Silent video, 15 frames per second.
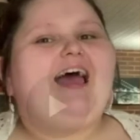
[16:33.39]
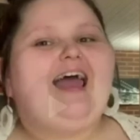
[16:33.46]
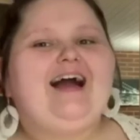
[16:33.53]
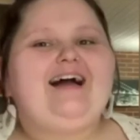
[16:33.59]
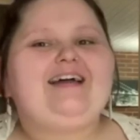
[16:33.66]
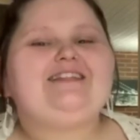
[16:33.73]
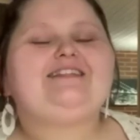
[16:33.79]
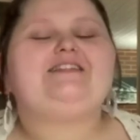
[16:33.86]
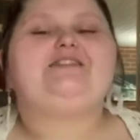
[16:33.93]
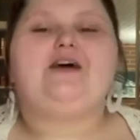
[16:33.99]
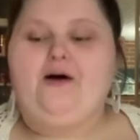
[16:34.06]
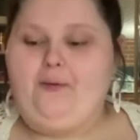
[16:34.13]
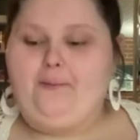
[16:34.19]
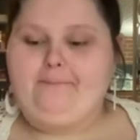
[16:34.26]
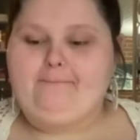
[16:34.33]
Hey guys, so
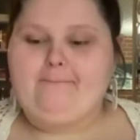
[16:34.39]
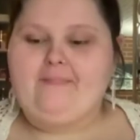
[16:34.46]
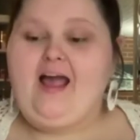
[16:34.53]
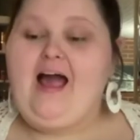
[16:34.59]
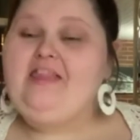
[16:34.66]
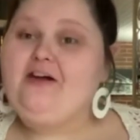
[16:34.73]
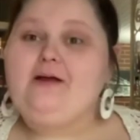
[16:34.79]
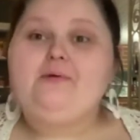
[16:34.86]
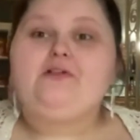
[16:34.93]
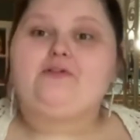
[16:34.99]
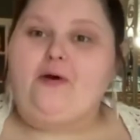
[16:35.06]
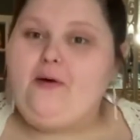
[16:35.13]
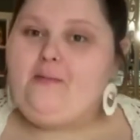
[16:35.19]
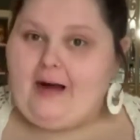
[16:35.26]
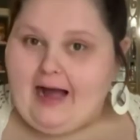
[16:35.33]
I thought I would
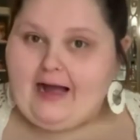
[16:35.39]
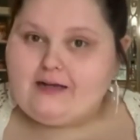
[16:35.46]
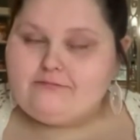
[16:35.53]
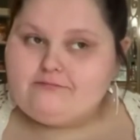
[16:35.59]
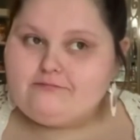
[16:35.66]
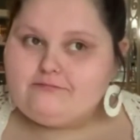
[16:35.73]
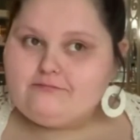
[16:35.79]
throw it back